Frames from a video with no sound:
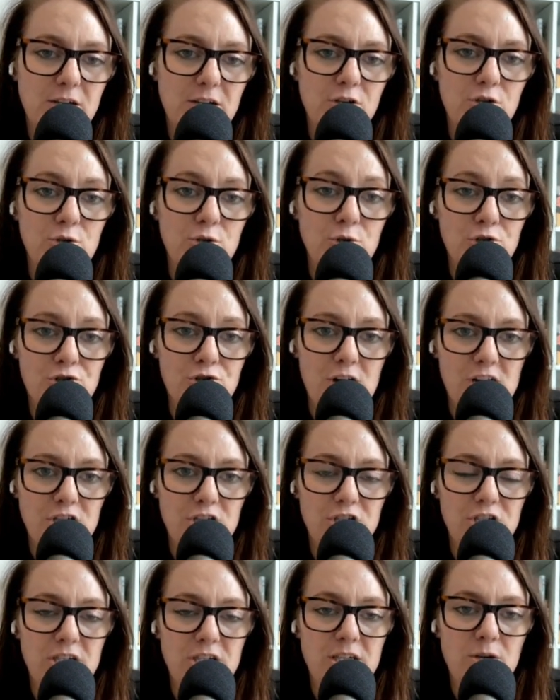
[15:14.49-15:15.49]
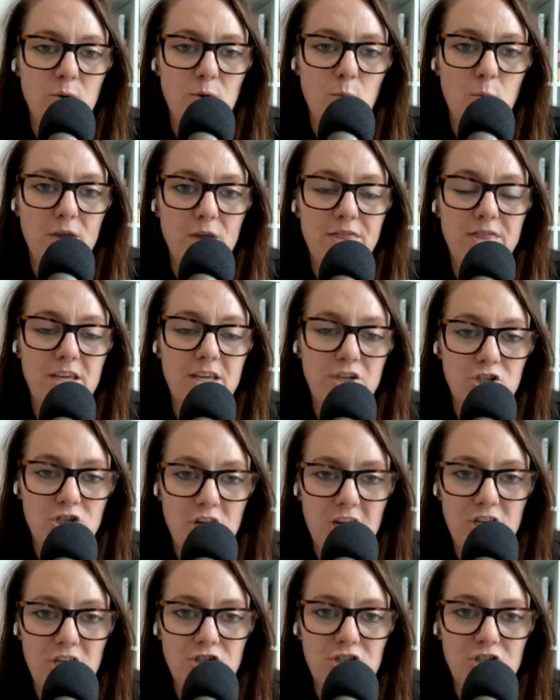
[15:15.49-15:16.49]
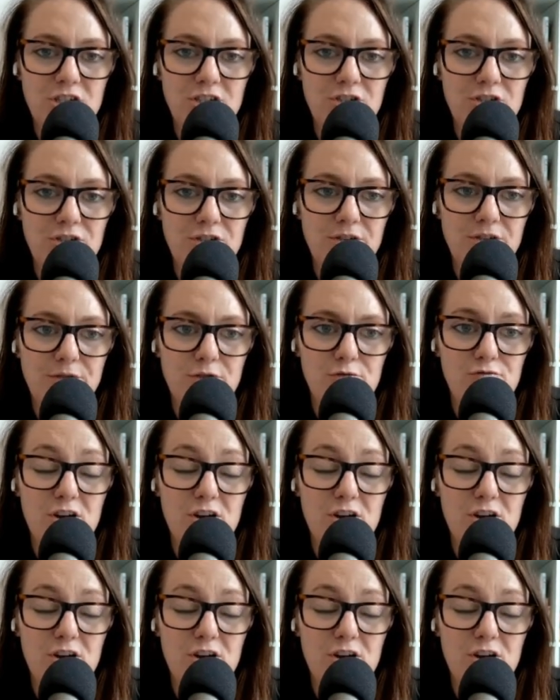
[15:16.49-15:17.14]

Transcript: a new strategy with these change initiatives,